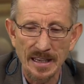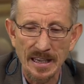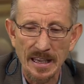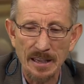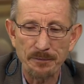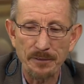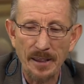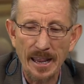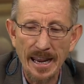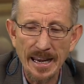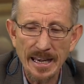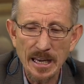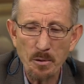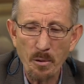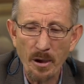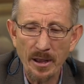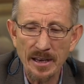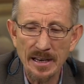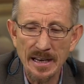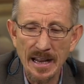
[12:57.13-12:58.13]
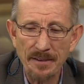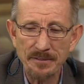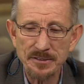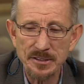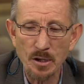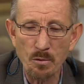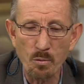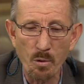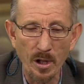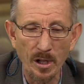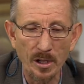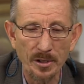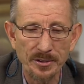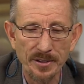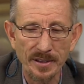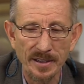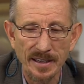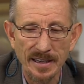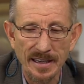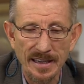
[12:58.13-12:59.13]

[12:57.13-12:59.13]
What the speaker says: If anyone loves the world,